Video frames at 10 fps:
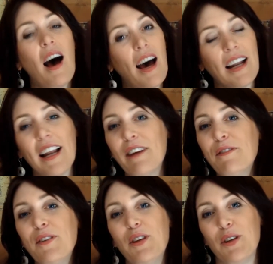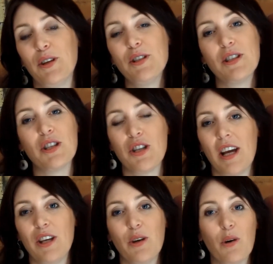I'd love for you to
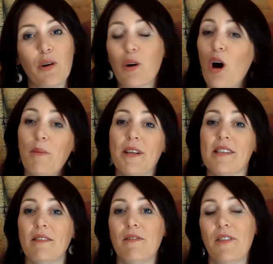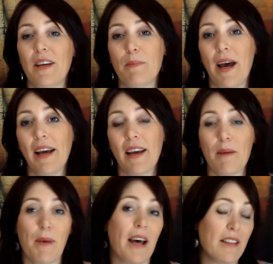share your comments and feedback
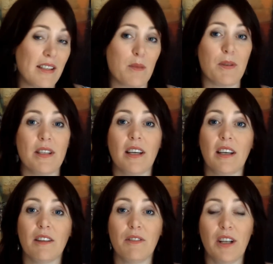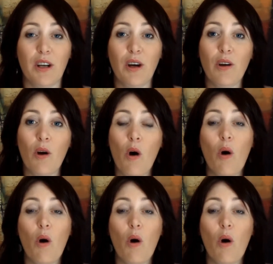about this particular video,